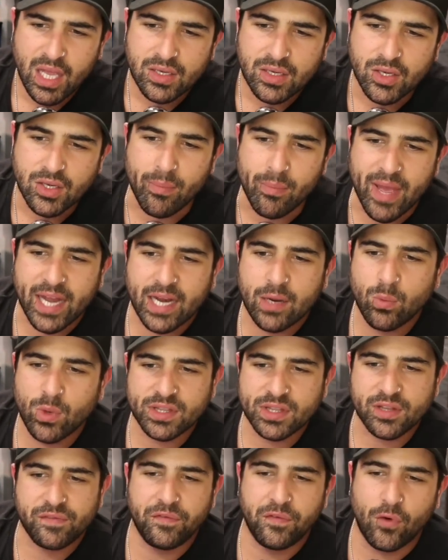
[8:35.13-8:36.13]
no matter
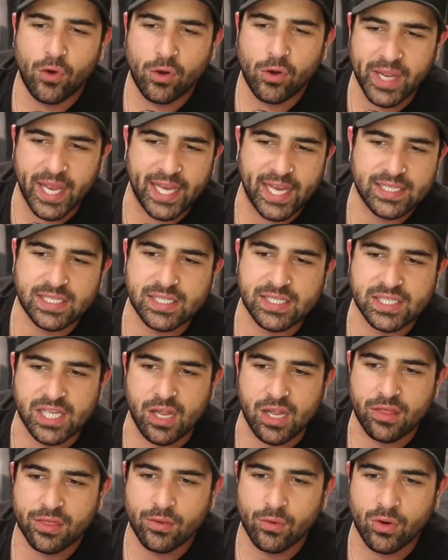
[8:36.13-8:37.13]
what the former
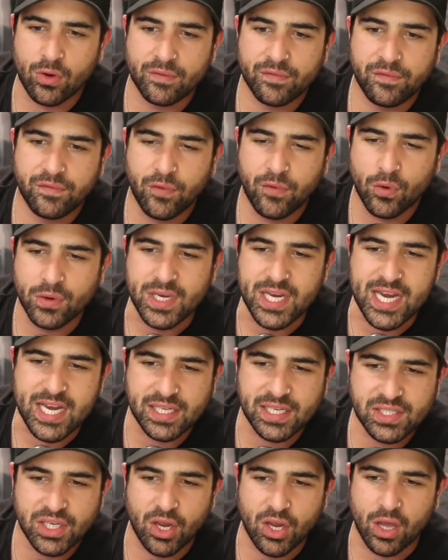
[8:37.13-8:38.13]
SEC thought four
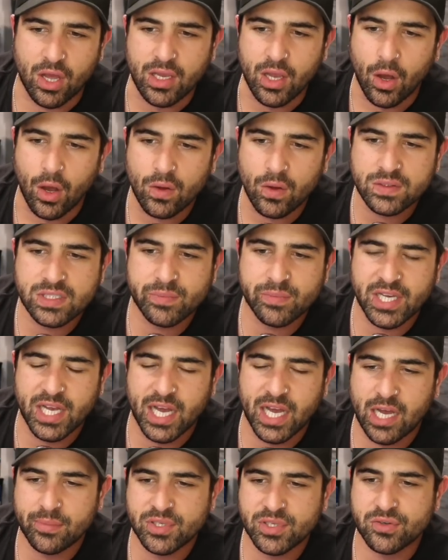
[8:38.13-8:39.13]
years ago, the ultimate
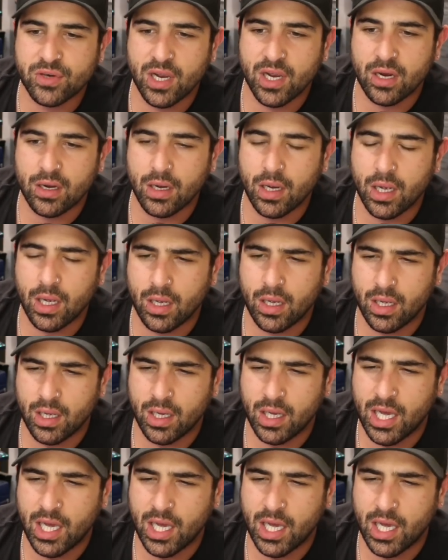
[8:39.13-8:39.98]
arbitra- uh,